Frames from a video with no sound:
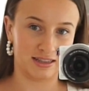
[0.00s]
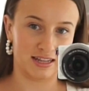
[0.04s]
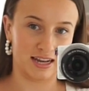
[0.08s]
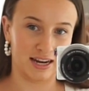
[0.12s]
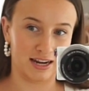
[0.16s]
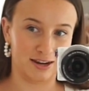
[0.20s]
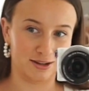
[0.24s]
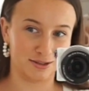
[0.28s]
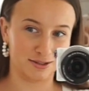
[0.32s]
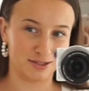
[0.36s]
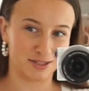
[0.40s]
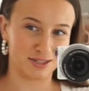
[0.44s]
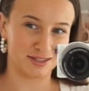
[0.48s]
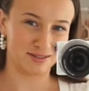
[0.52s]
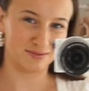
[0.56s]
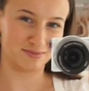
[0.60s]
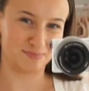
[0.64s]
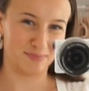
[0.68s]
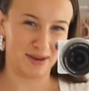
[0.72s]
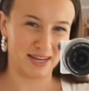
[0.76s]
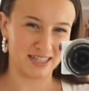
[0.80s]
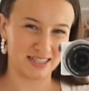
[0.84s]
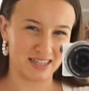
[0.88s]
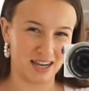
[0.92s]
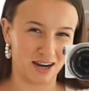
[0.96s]
it
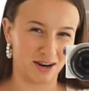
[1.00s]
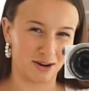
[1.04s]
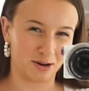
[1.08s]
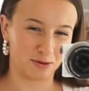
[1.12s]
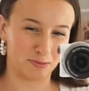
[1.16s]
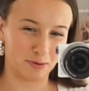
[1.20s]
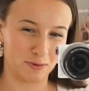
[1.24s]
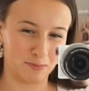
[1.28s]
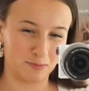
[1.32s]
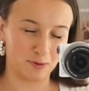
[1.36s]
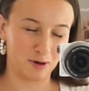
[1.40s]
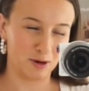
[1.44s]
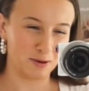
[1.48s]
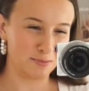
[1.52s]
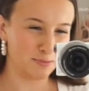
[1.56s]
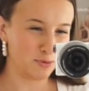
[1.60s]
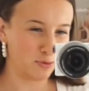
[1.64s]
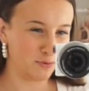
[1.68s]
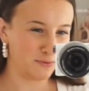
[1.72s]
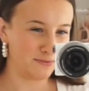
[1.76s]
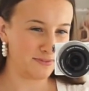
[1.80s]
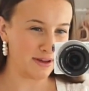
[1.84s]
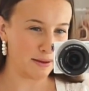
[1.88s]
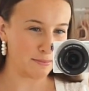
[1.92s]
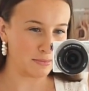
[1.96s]
makes the look
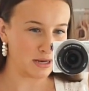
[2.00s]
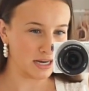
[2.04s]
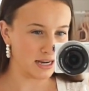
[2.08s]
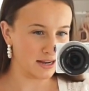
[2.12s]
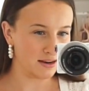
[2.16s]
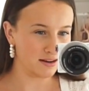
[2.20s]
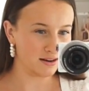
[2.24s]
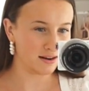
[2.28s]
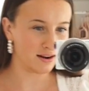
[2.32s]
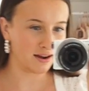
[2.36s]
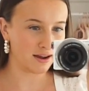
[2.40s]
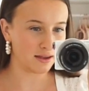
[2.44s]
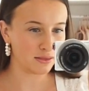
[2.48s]
more feminine,